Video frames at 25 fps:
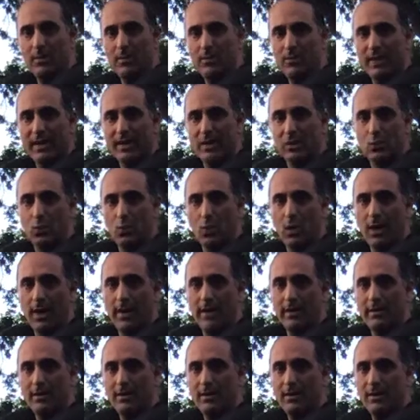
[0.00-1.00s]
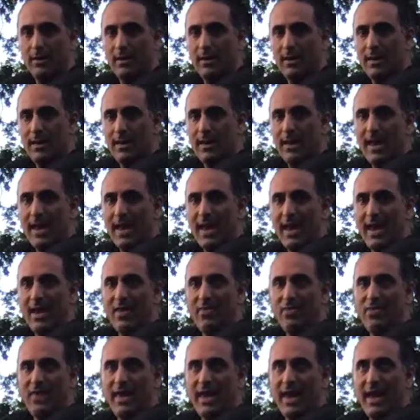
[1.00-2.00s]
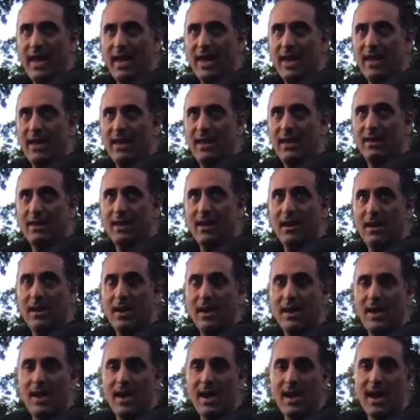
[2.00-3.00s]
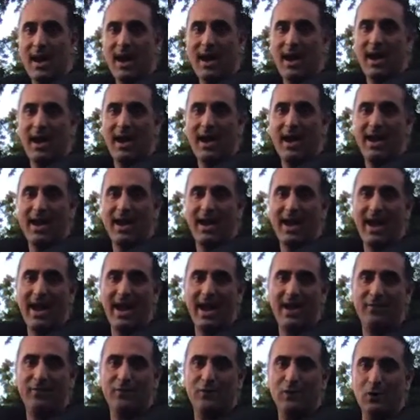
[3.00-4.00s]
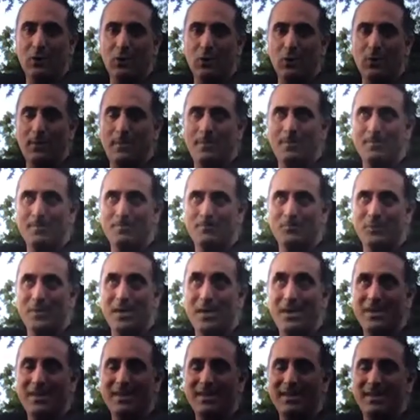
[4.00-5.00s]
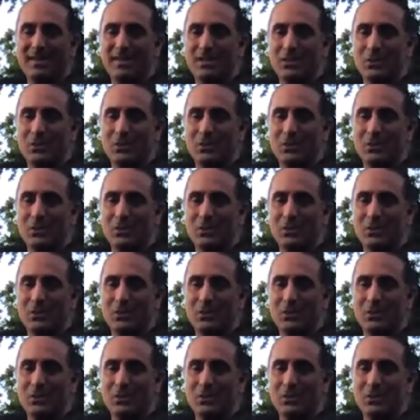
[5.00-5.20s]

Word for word: that's one, and then I have to, this